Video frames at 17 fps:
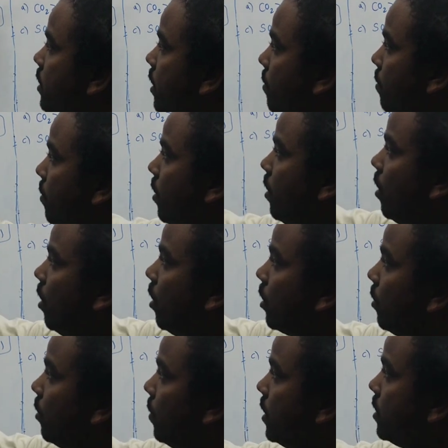sample
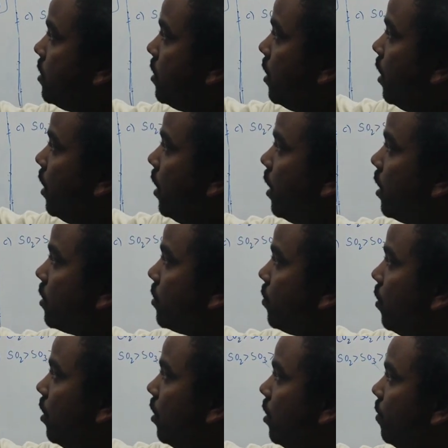occupies 3 liters
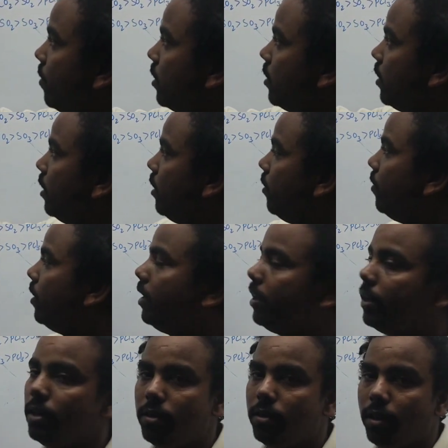volume at 35
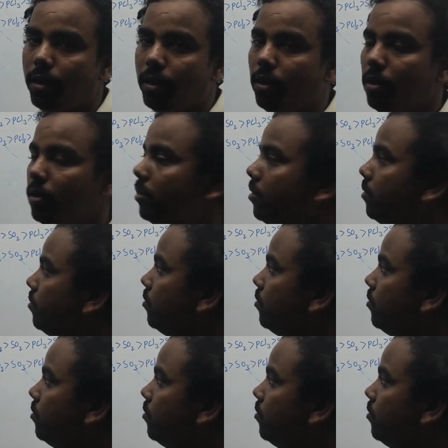degrees centigrade.